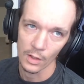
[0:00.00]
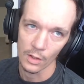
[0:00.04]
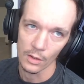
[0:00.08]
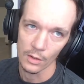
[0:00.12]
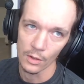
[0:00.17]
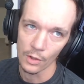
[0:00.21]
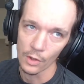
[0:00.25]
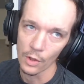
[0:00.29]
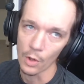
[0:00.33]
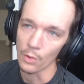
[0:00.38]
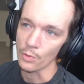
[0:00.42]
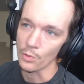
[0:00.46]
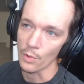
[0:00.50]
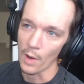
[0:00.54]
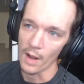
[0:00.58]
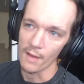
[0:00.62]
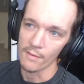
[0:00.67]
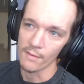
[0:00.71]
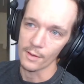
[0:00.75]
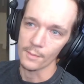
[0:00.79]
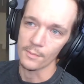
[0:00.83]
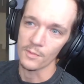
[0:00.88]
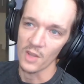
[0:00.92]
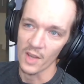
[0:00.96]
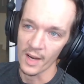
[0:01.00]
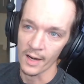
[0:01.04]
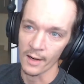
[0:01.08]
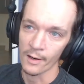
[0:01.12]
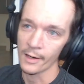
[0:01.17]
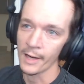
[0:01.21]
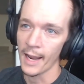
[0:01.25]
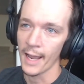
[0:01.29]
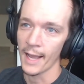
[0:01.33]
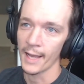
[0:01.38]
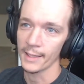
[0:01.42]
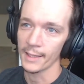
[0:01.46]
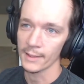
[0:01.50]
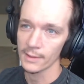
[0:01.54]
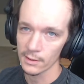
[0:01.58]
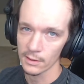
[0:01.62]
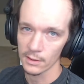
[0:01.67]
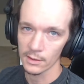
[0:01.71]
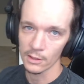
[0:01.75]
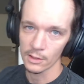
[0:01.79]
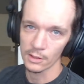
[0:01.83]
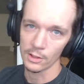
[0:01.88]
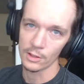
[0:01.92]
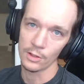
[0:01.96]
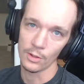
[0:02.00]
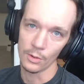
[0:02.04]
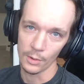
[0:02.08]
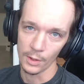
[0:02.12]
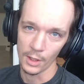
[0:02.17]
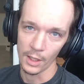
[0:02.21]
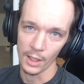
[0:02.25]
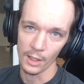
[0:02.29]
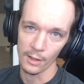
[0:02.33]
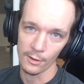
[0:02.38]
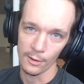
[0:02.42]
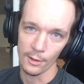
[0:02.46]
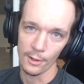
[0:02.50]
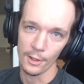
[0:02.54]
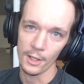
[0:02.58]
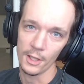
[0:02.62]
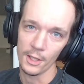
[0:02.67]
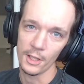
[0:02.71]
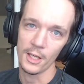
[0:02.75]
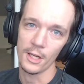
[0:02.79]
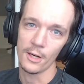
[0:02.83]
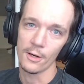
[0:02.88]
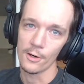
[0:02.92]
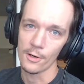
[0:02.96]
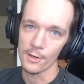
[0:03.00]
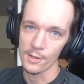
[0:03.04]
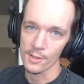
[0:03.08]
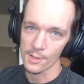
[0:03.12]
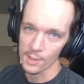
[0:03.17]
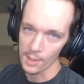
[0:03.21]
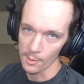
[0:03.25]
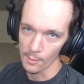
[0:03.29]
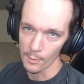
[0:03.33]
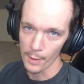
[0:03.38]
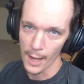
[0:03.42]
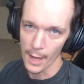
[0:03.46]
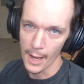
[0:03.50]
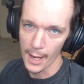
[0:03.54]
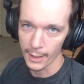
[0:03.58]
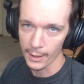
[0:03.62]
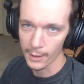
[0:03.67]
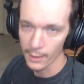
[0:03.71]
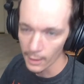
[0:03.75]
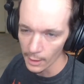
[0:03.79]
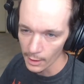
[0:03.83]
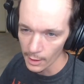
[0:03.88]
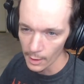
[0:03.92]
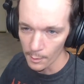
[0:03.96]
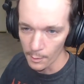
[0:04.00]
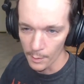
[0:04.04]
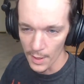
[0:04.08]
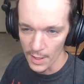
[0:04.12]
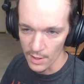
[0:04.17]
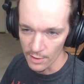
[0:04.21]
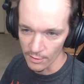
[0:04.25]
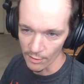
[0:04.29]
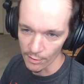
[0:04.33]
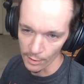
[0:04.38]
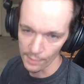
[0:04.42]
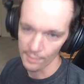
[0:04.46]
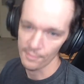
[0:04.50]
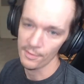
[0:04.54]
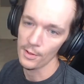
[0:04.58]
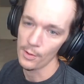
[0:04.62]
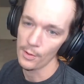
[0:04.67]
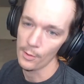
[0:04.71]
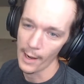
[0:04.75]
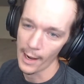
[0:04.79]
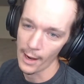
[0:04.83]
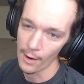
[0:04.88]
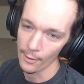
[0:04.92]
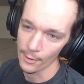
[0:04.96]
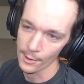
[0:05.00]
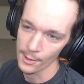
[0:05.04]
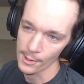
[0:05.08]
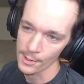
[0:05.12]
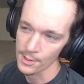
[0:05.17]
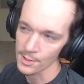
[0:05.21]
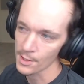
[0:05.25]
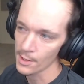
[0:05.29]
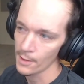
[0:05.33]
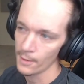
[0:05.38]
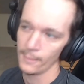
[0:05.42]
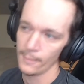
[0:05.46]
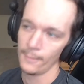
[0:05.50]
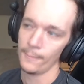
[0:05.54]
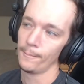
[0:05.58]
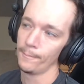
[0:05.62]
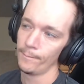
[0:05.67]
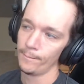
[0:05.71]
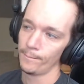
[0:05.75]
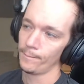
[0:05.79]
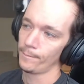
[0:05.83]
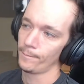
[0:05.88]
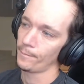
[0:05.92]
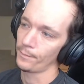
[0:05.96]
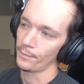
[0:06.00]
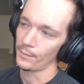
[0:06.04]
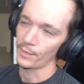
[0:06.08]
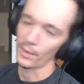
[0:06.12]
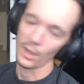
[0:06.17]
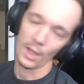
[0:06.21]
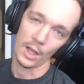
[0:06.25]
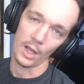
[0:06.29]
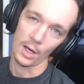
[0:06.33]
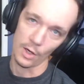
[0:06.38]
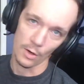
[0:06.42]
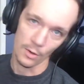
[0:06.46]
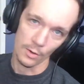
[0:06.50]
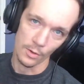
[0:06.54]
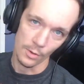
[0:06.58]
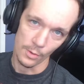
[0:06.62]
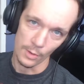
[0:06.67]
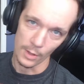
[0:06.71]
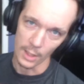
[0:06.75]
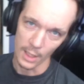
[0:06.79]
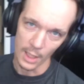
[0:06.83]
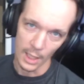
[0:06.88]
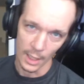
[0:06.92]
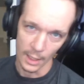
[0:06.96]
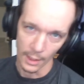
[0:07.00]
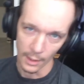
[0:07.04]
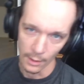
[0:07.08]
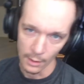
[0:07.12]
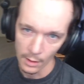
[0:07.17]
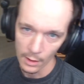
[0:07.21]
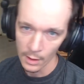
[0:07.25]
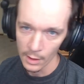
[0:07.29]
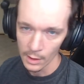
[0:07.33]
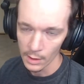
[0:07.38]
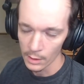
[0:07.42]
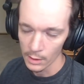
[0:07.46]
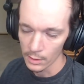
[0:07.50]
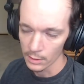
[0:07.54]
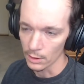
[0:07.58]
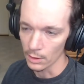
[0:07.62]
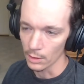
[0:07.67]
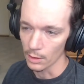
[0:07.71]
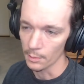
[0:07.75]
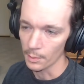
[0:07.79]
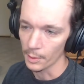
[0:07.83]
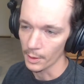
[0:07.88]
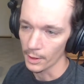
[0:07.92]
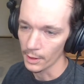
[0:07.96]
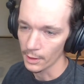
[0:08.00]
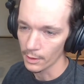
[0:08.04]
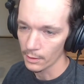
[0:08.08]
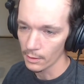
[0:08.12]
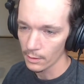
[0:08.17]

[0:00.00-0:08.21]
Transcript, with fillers: go drive up to Airgas, go get 30 liters, come back, bench for a few hours, and go do it again. So, but